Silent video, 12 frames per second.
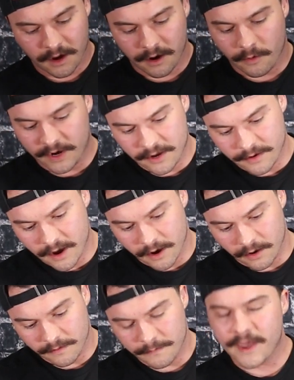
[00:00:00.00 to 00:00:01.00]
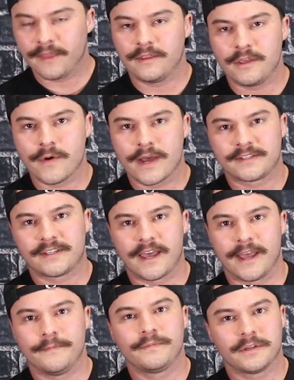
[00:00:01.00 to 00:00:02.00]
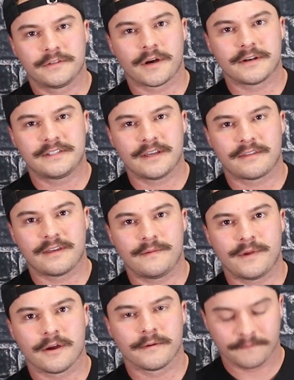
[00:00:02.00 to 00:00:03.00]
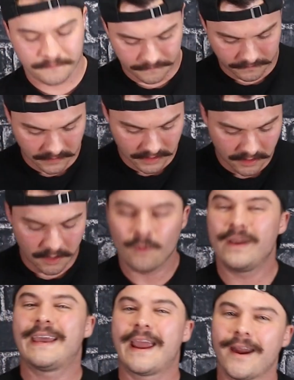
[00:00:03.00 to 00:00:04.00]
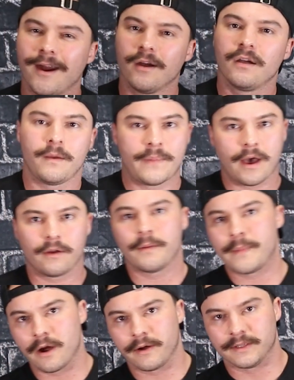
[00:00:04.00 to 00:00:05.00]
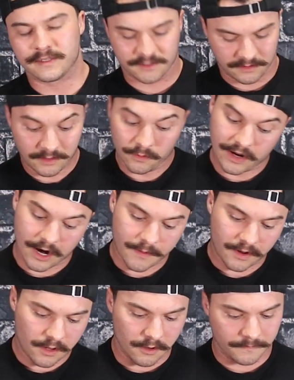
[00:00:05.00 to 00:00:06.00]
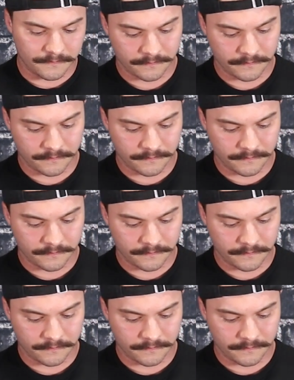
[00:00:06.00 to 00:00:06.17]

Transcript: Oh, what do you know? Made in the USA. You're starting to see a theme here? We care about Americans. We care about you.